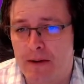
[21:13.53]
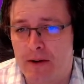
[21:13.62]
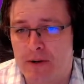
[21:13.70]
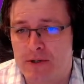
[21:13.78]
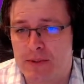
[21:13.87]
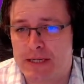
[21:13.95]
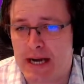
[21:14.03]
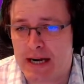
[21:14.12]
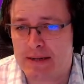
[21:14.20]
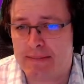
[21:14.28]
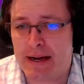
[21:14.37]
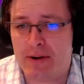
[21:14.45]
as we
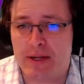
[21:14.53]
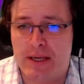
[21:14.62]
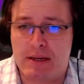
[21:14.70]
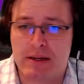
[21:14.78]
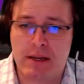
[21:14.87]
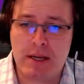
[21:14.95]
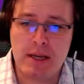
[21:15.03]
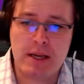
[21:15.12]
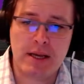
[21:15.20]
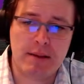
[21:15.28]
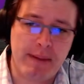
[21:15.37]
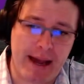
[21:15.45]
talked about
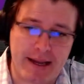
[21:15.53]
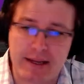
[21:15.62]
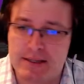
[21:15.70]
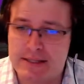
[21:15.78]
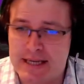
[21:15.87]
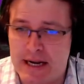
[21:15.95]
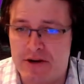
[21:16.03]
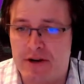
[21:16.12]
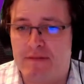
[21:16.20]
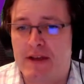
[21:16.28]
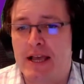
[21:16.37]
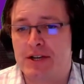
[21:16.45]
back in standard
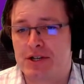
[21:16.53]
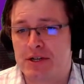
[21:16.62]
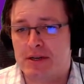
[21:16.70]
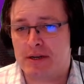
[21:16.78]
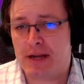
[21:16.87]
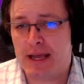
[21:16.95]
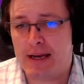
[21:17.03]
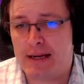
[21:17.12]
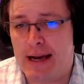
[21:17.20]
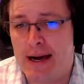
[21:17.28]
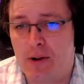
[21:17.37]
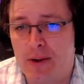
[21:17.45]
deviation and
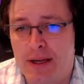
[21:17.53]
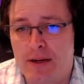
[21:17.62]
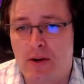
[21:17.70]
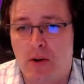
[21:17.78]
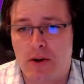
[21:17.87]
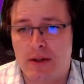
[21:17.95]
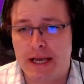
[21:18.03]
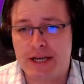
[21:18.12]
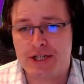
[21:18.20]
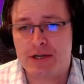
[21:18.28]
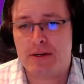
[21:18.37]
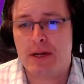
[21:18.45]
now in
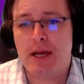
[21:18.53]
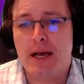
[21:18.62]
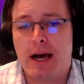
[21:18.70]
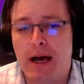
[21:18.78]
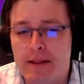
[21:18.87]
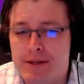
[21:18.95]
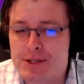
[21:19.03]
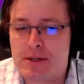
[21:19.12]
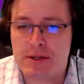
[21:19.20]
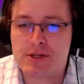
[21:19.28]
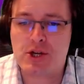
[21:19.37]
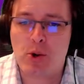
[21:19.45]
correlation,
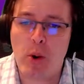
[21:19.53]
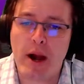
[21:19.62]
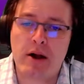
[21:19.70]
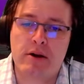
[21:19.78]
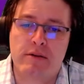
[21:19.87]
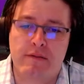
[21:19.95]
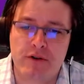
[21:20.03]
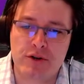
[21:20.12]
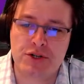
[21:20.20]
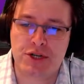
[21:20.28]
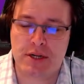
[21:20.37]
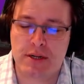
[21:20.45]
the squared
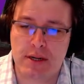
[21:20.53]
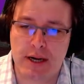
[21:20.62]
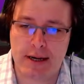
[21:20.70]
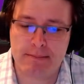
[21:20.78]
version,